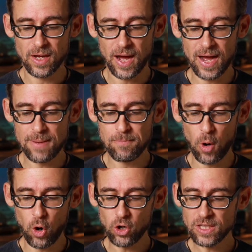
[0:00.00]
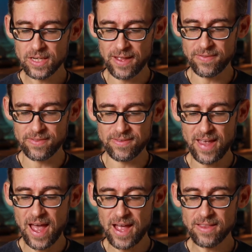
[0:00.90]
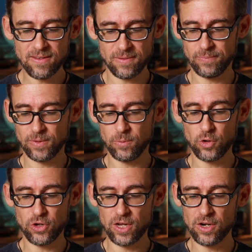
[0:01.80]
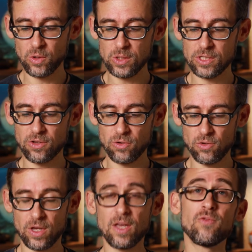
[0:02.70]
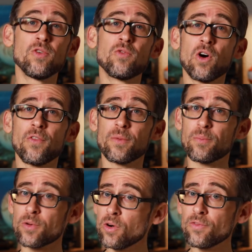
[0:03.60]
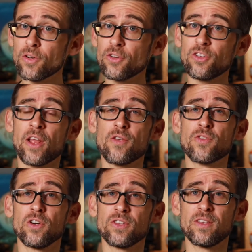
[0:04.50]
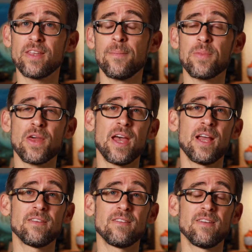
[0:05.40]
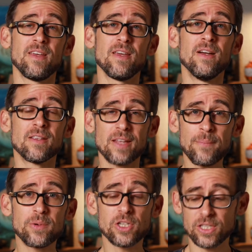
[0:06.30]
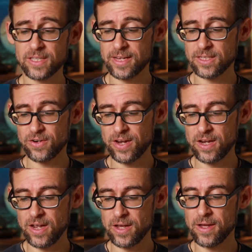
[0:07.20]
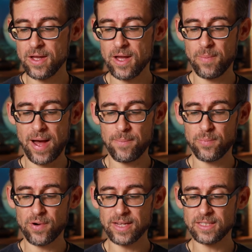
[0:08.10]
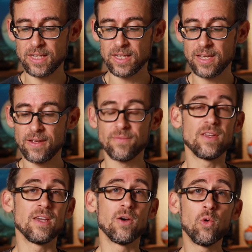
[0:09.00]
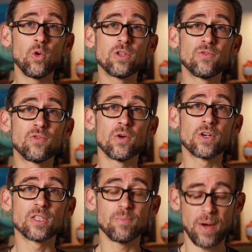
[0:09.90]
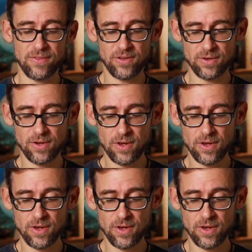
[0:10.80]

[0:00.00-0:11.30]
Other than that, what you can also do, if you've got the Pro version and you've got the depth and the temperature sensor in here, by pressing the autofocus button